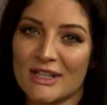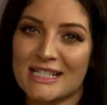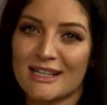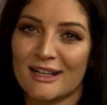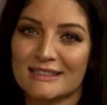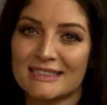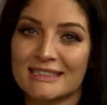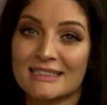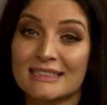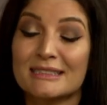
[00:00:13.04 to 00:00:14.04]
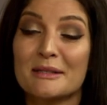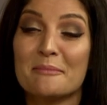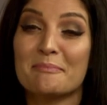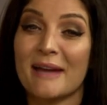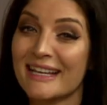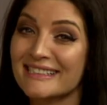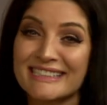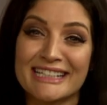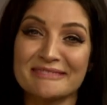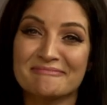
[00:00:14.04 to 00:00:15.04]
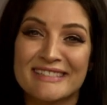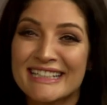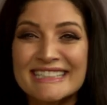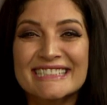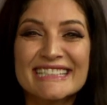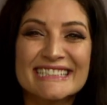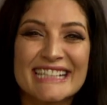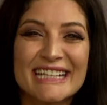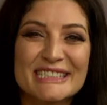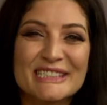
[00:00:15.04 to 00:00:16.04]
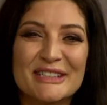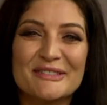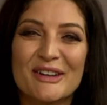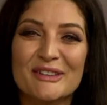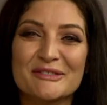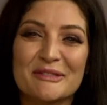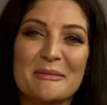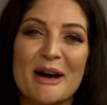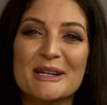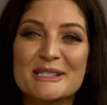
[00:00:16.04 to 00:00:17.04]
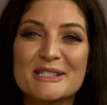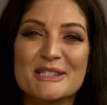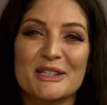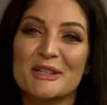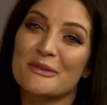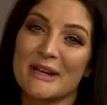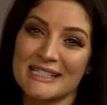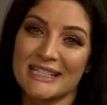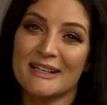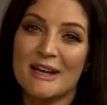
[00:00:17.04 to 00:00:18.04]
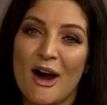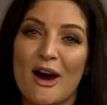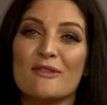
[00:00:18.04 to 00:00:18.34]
graffiti artist. Banksy. Since then, she evolved from artist to curator